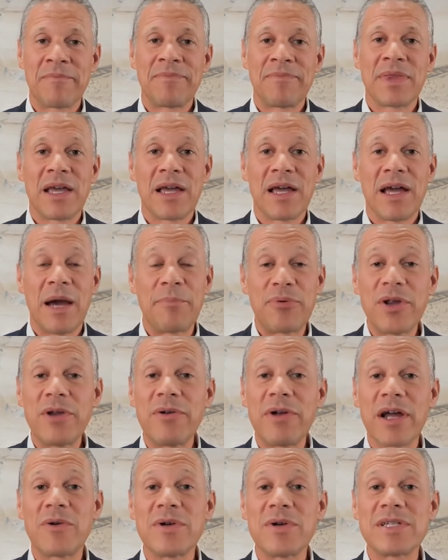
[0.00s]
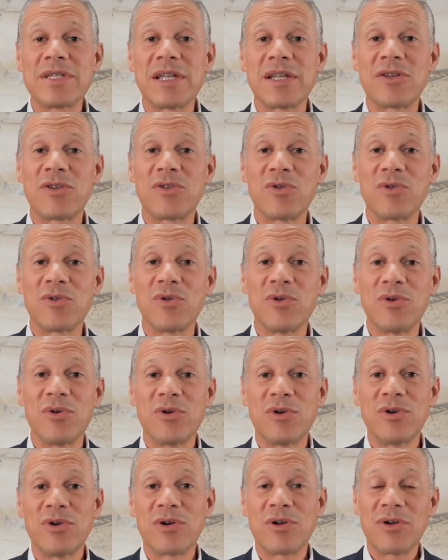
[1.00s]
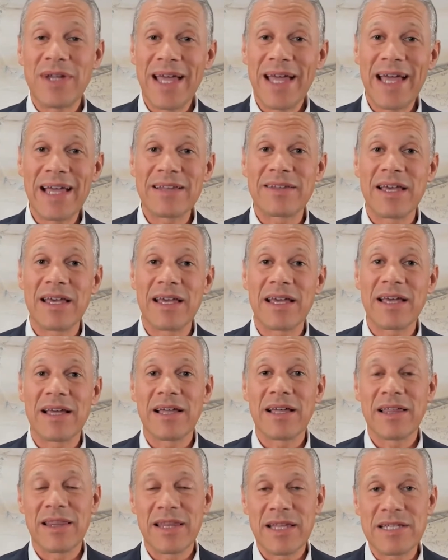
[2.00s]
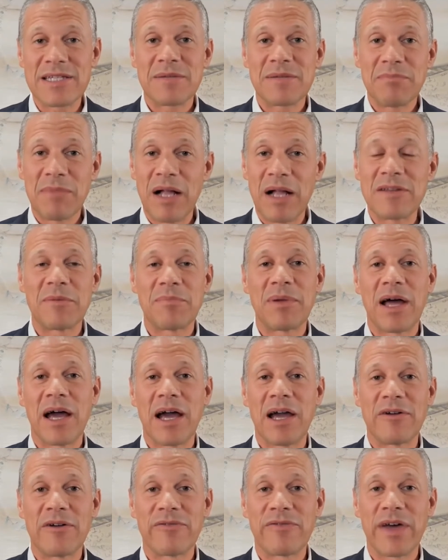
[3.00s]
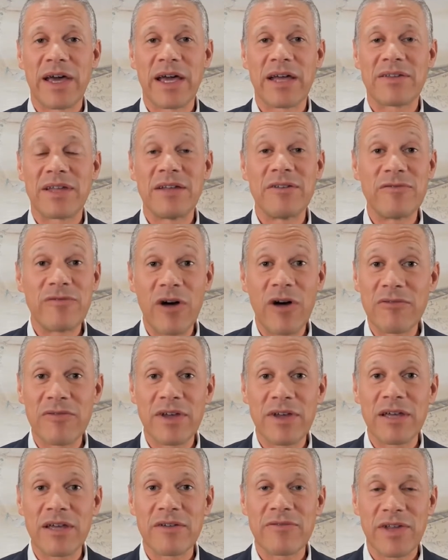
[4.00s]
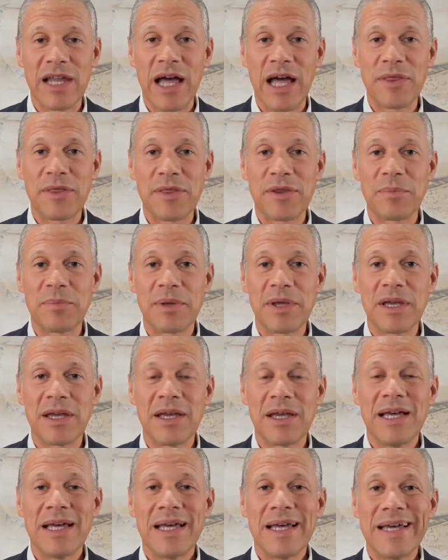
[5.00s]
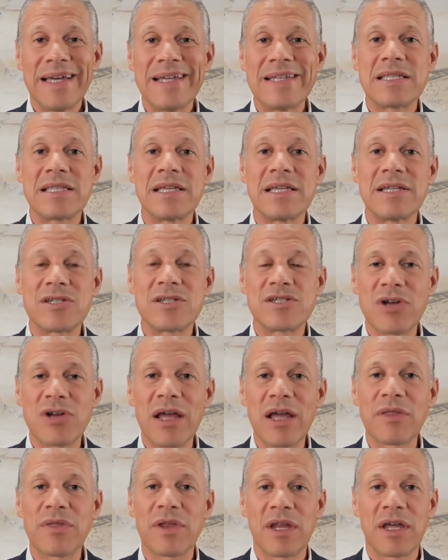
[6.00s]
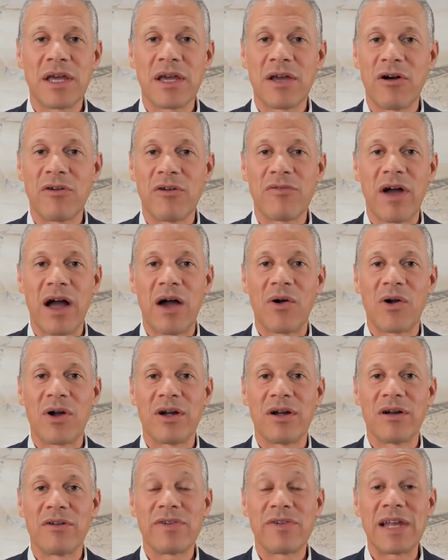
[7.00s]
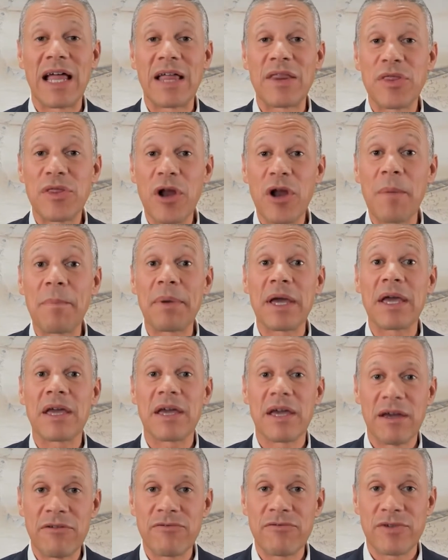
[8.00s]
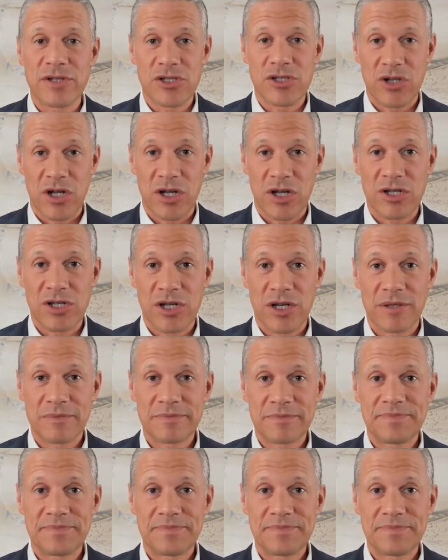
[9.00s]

A prerequisite to creating this multiplier effect involving philanthropy is the strengthening of our philanthropic infrastructure.